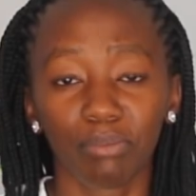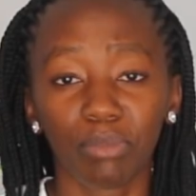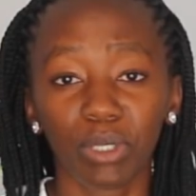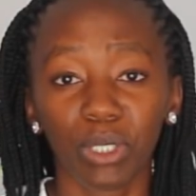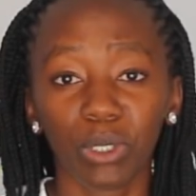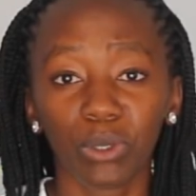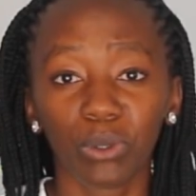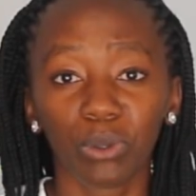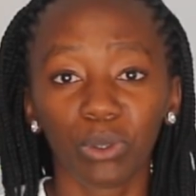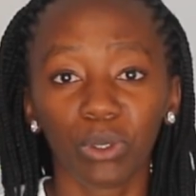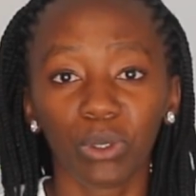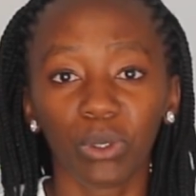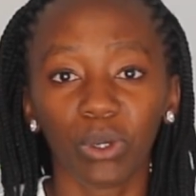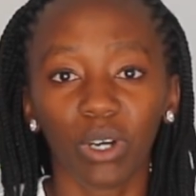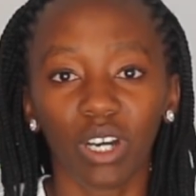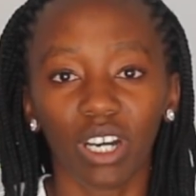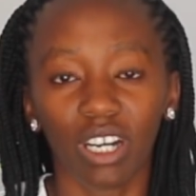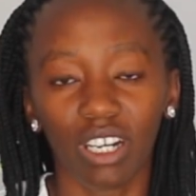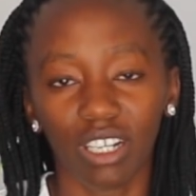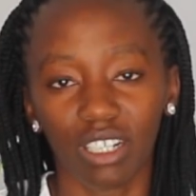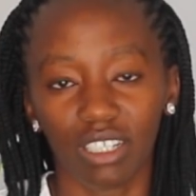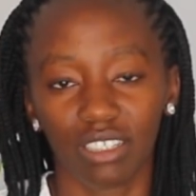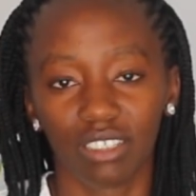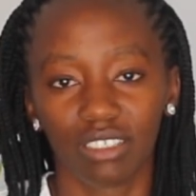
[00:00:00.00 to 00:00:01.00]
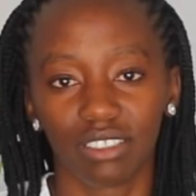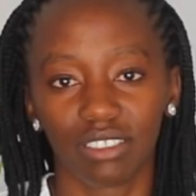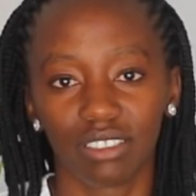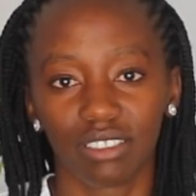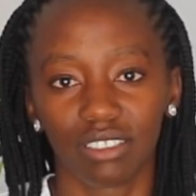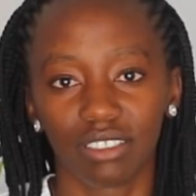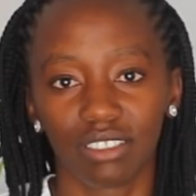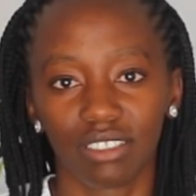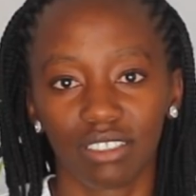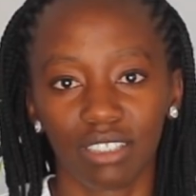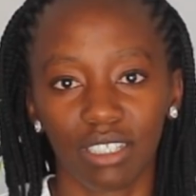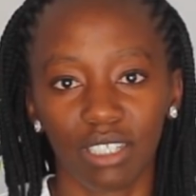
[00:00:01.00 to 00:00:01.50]
Be who you are.
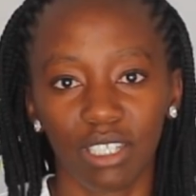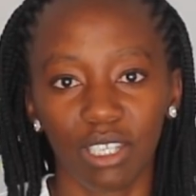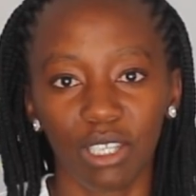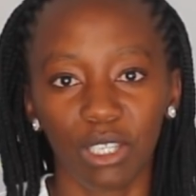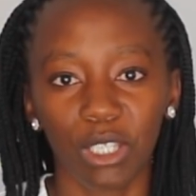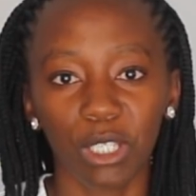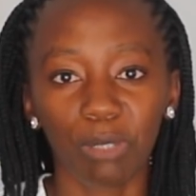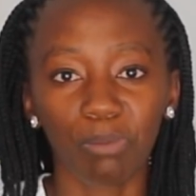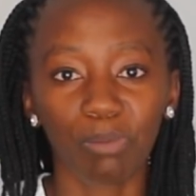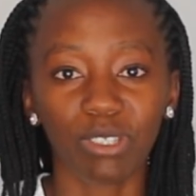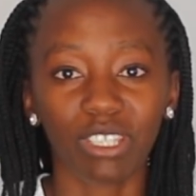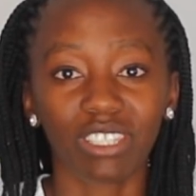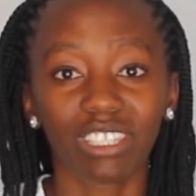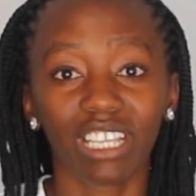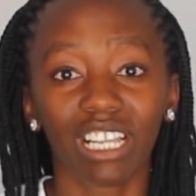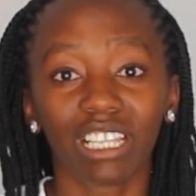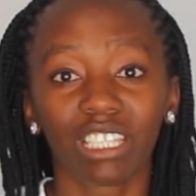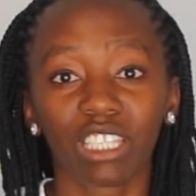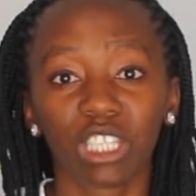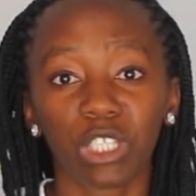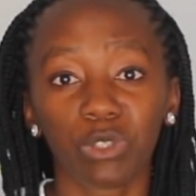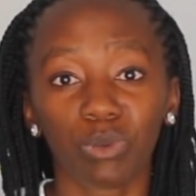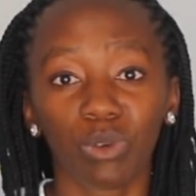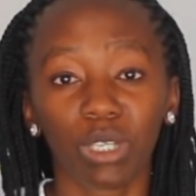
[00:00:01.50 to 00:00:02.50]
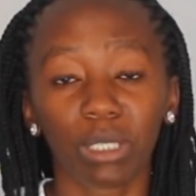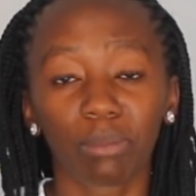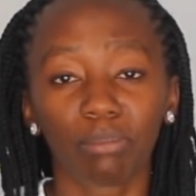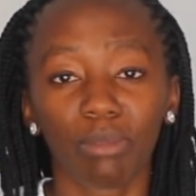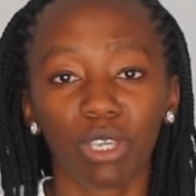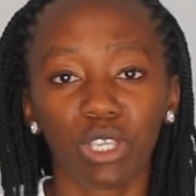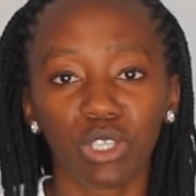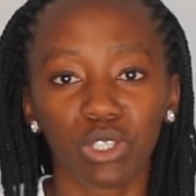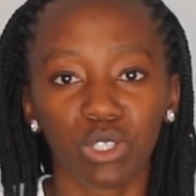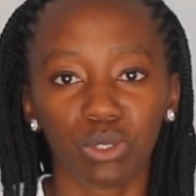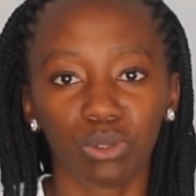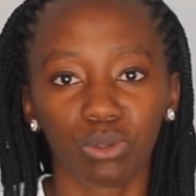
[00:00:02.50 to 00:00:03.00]
Your personality is what
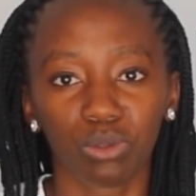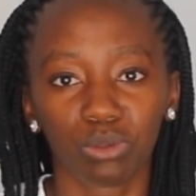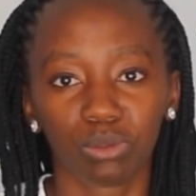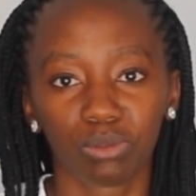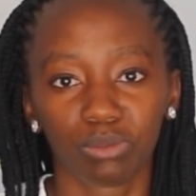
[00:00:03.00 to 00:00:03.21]
makes you.